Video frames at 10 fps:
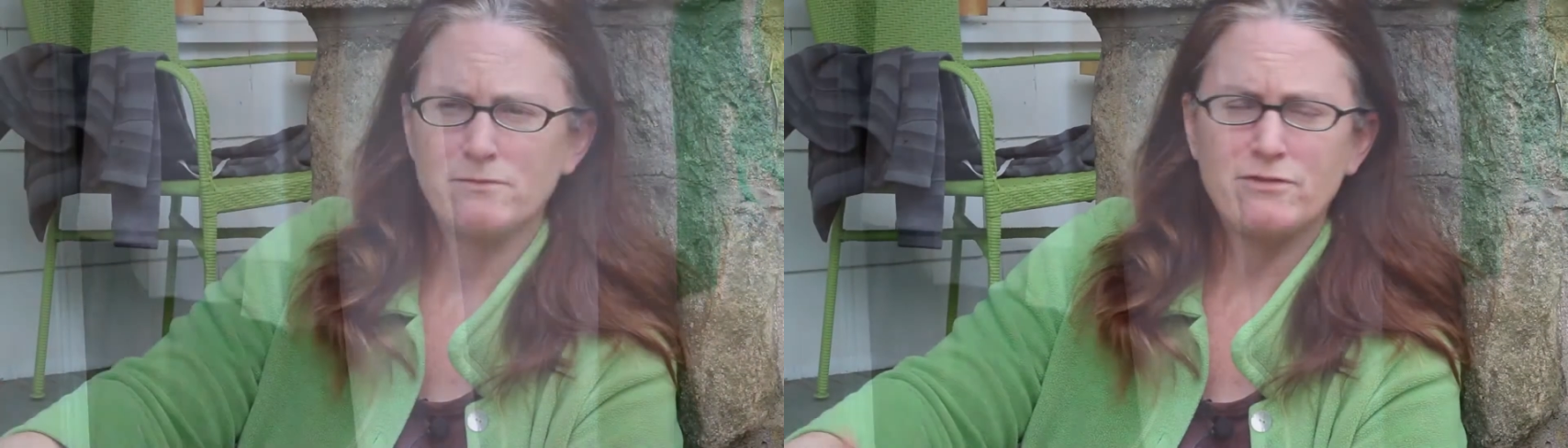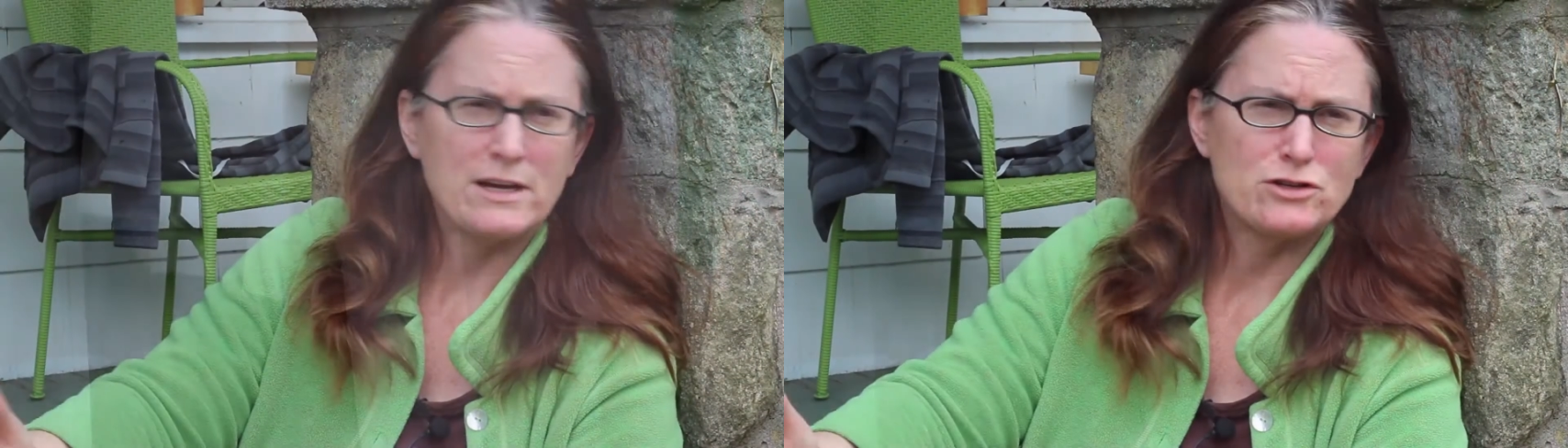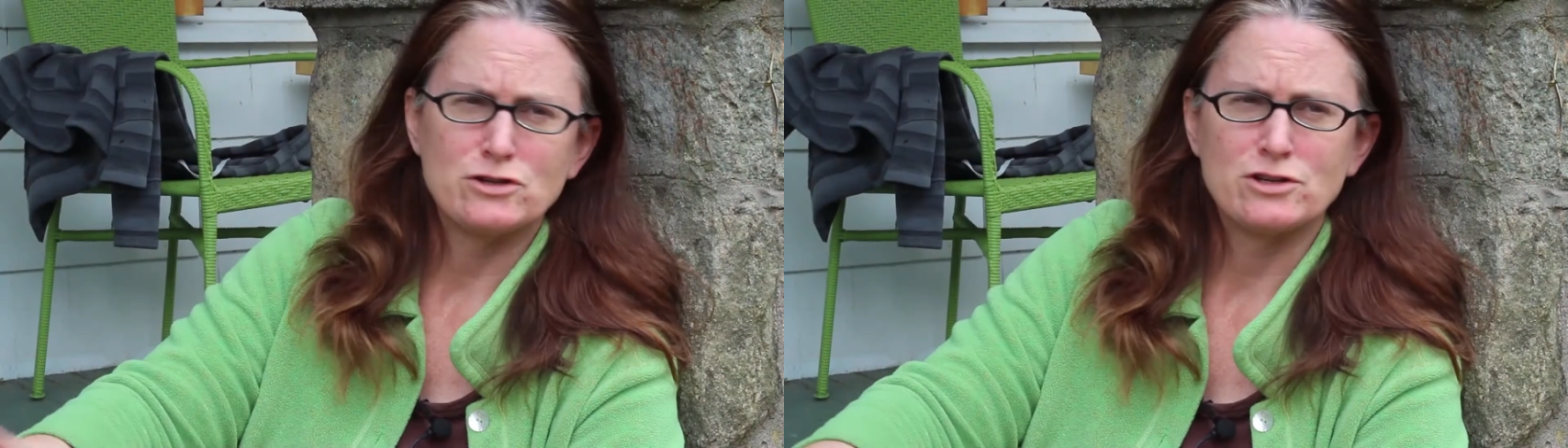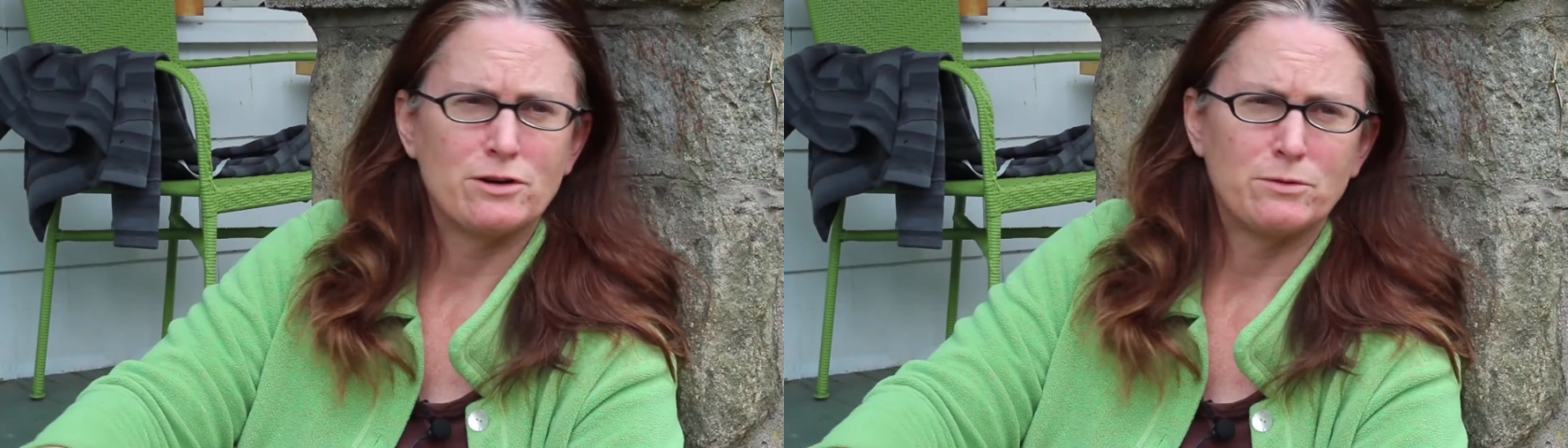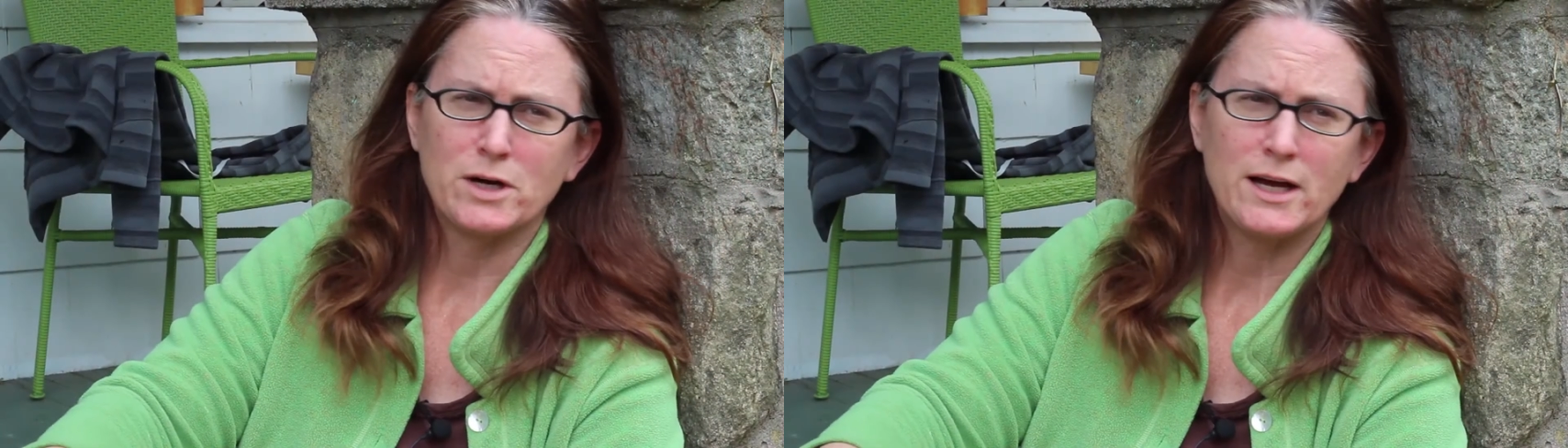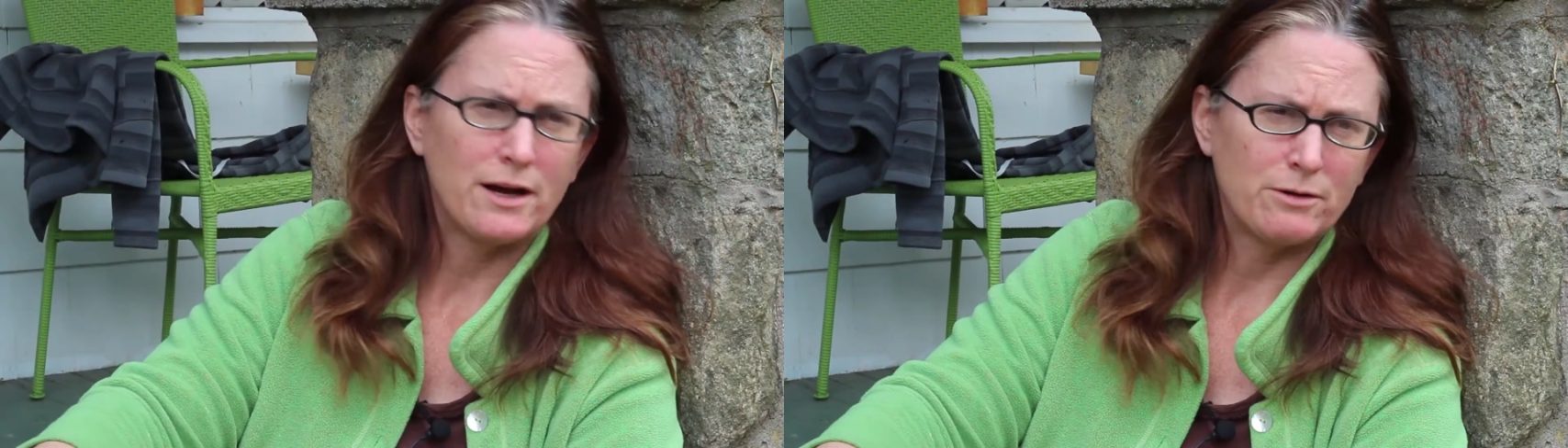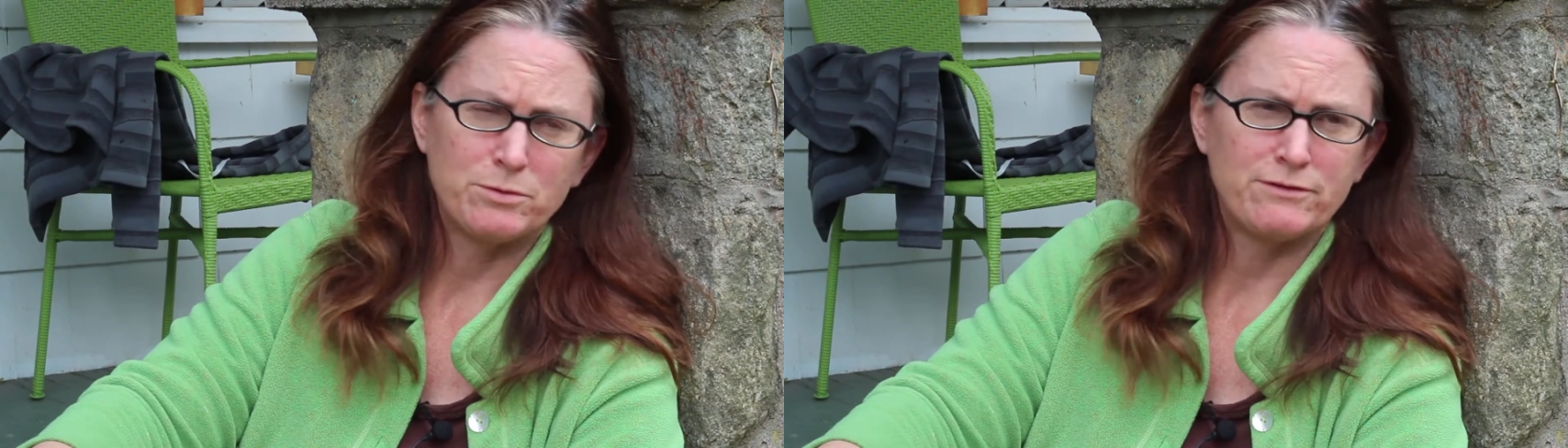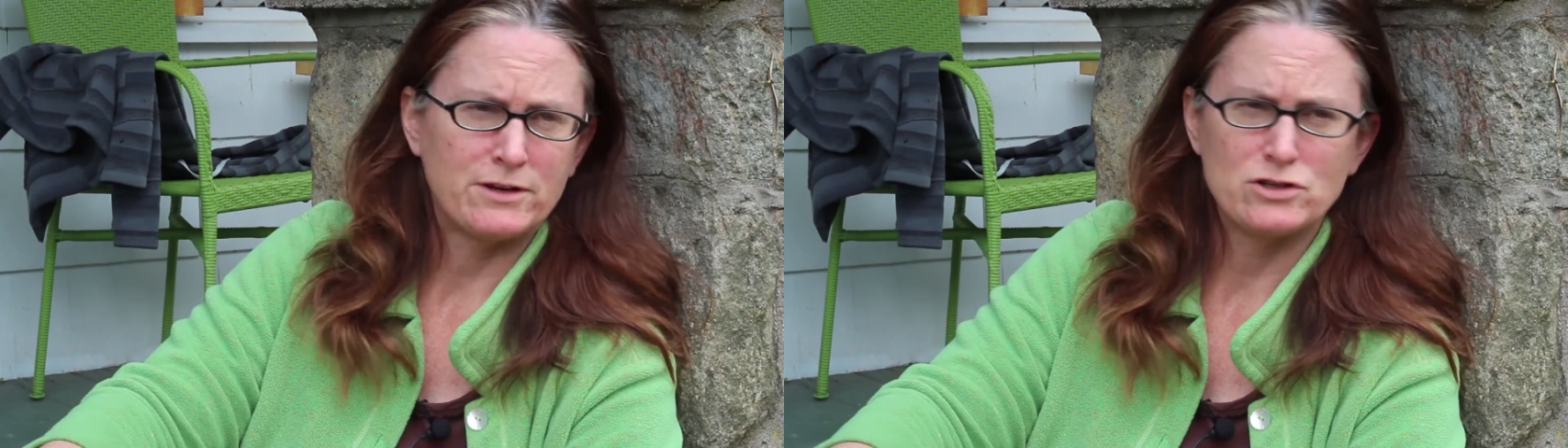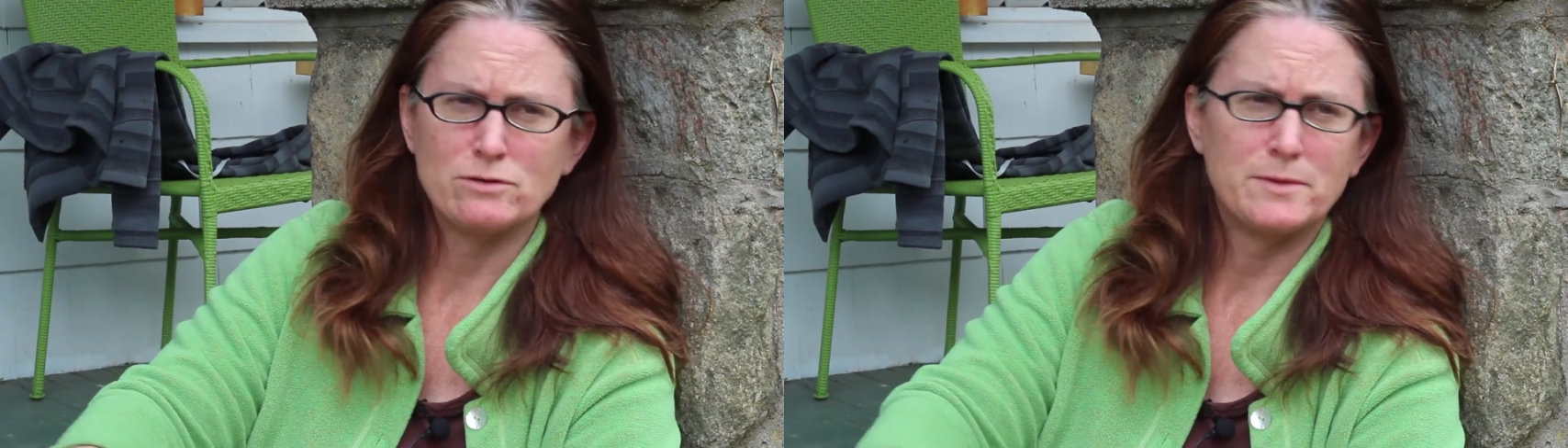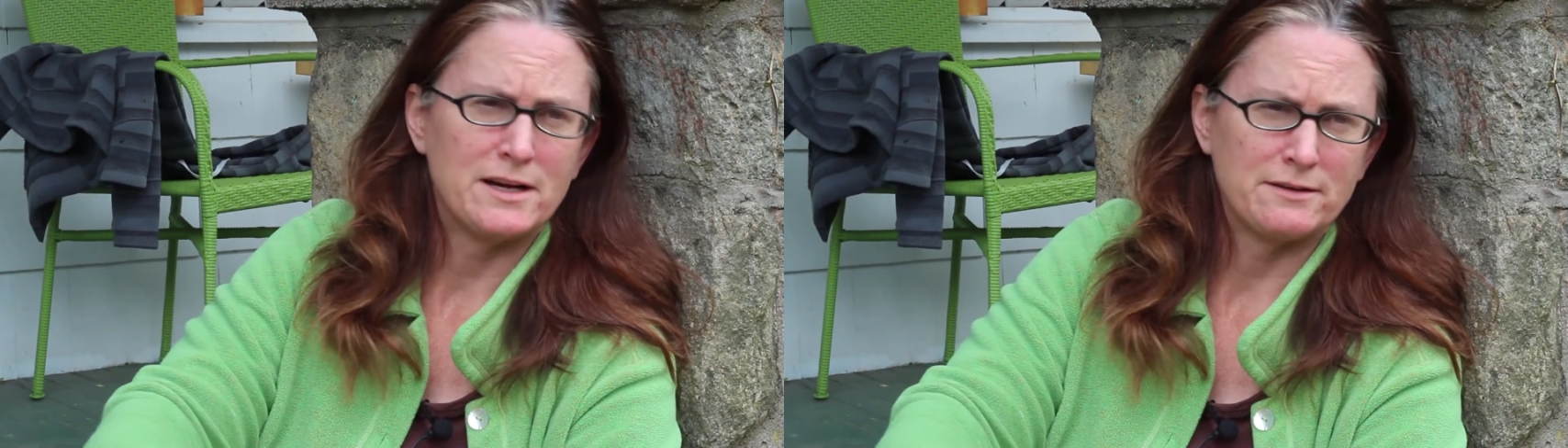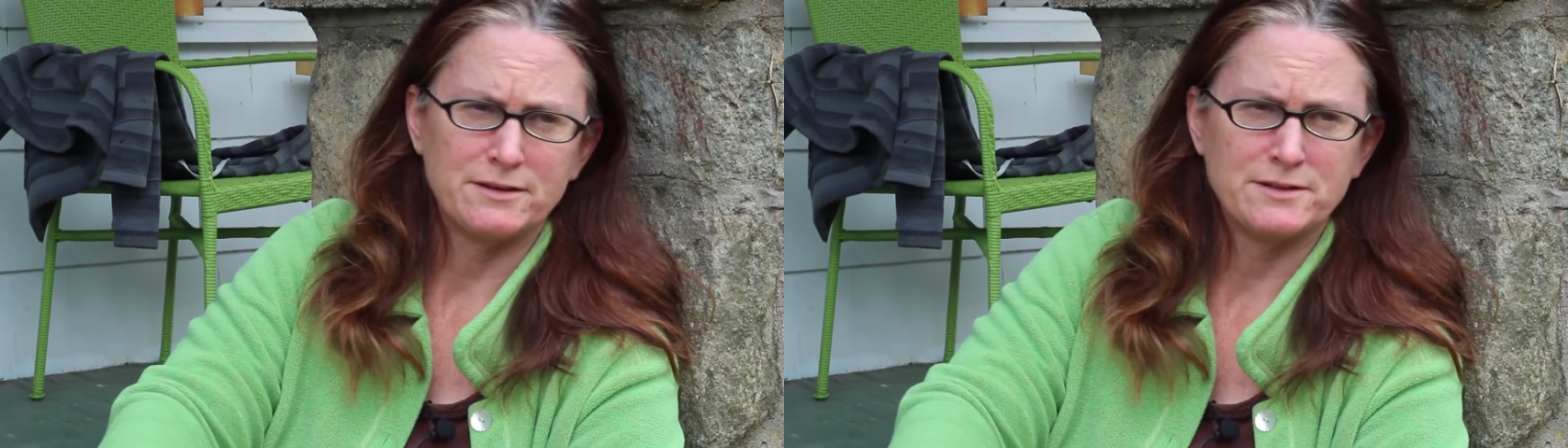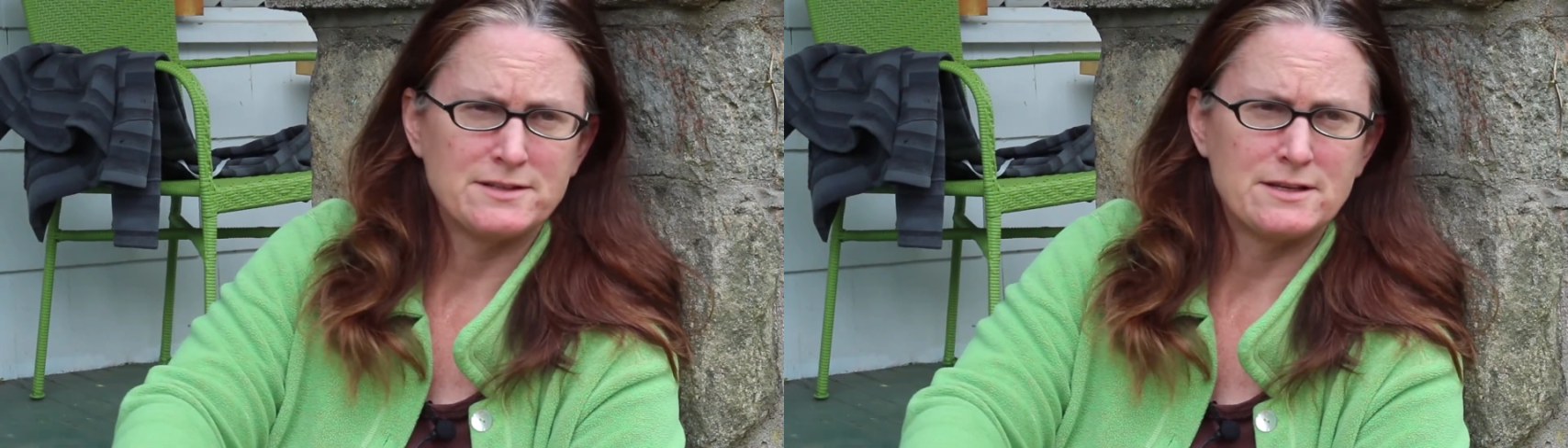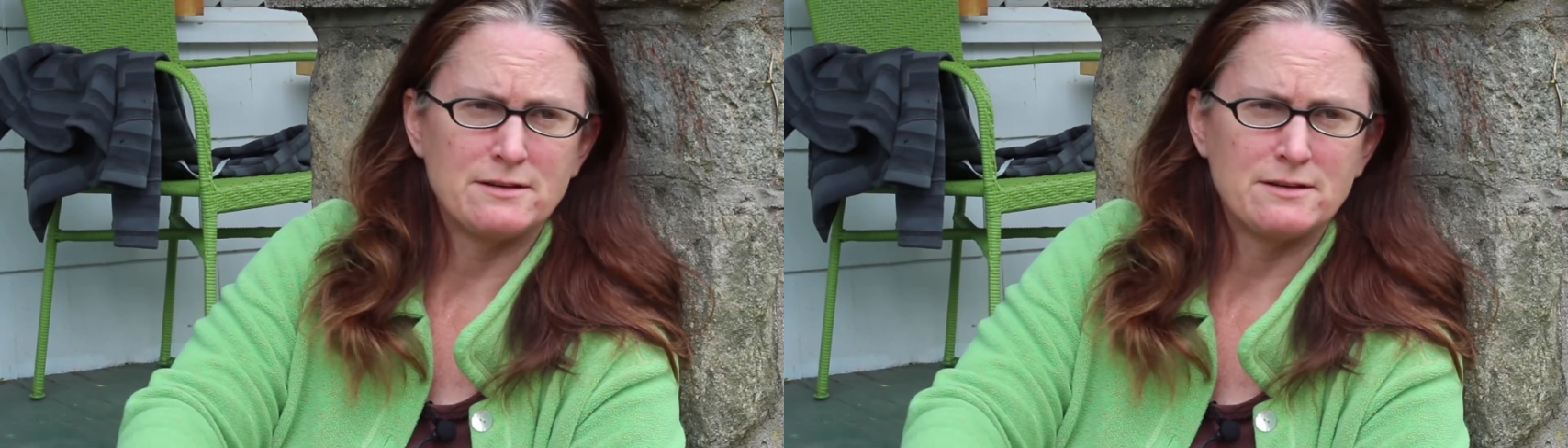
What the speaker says: fashion show where I hired professional models.